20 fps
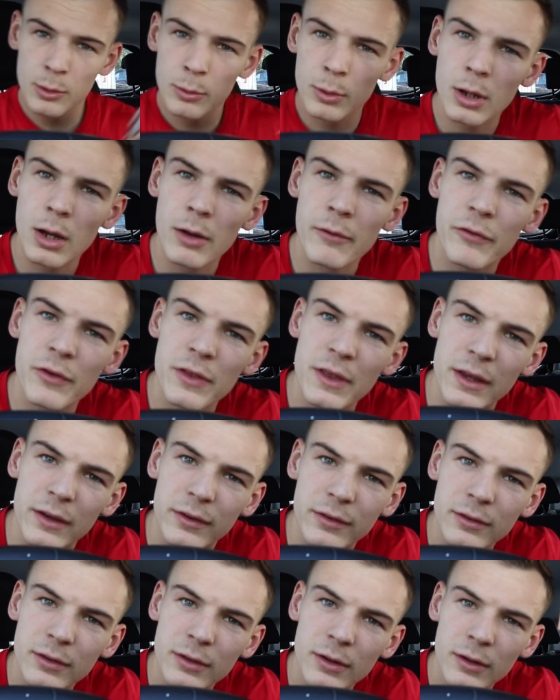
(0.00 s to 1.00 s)
We're going for
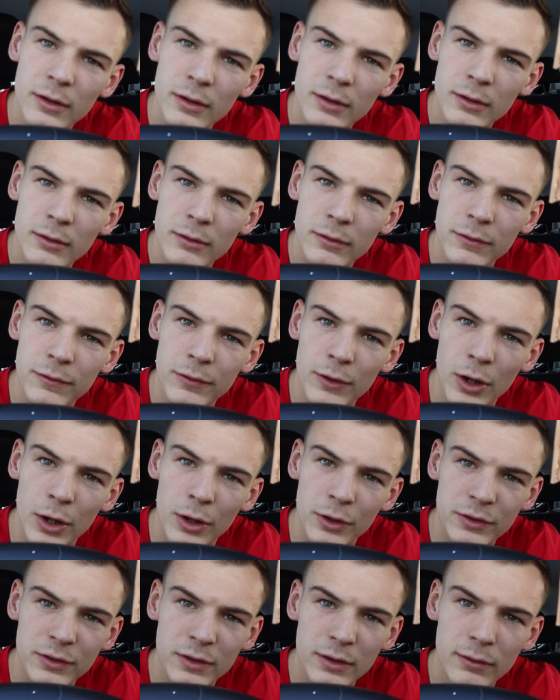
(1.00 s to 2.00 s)
this
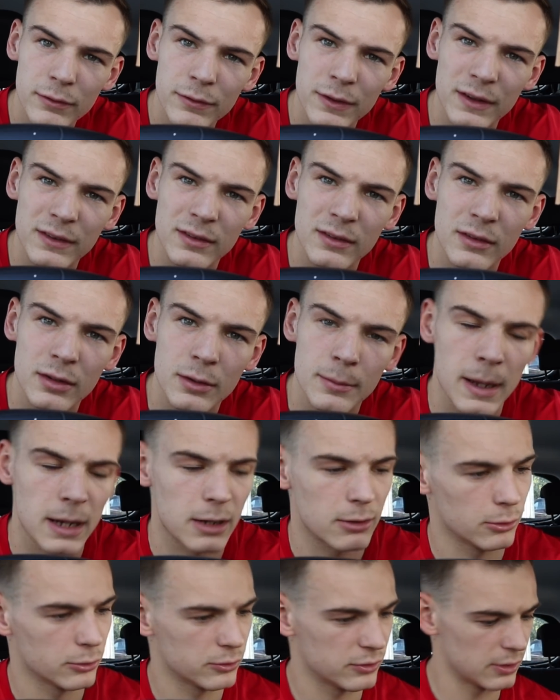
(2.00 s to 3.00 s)
first, fits into the
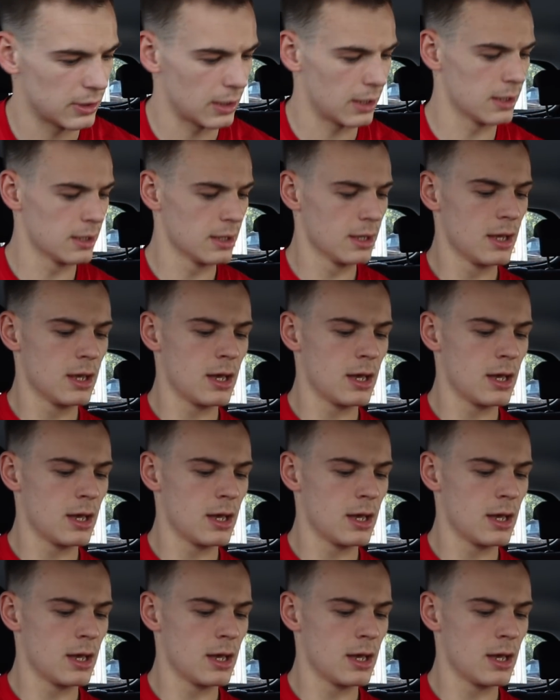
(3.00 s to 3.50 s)
macros today.